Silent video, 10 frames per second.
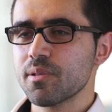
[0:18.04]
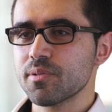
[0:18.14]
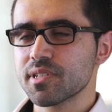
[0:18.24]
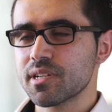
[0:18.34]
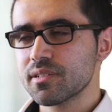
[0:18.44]
There
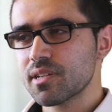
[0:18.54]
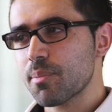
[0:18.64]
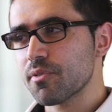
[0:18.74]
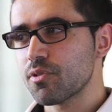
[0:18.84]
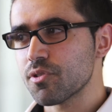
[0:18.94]
was a
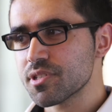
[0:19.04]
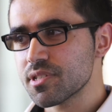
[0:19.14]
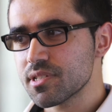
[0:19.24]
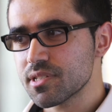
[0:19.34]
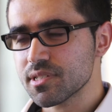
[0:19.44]
couple of
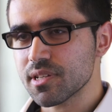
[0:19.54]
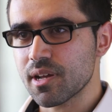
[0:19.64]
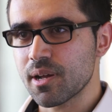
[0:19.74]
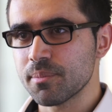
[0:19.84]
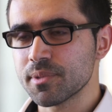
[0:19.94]
courses
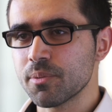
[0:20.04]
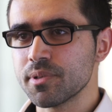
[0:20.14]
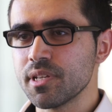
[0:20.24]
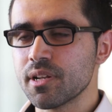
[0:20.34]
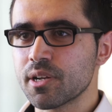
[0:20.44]
that
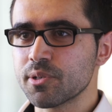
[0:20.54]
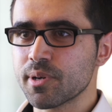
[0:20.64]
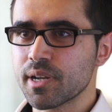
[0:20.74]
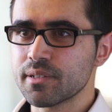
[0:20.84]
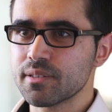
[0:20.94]
we did in
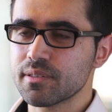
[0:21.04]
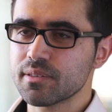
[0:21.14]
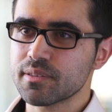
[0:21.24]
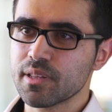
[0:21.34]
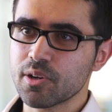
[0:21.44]
undergrad
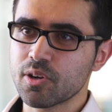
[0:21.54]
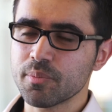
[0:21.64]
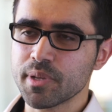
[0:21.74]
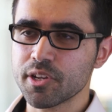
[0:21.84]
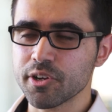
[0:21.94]
that
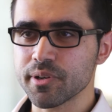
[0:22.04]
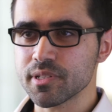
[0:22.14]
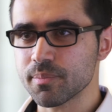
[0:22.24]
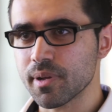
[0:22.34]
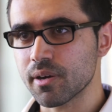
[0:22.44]
got me
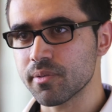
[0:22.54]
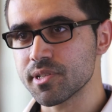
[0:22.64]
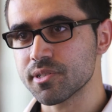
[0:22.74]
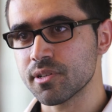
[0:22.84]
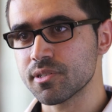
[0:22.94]
curious about
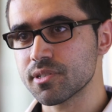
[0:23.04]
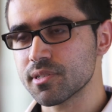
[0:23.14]
research.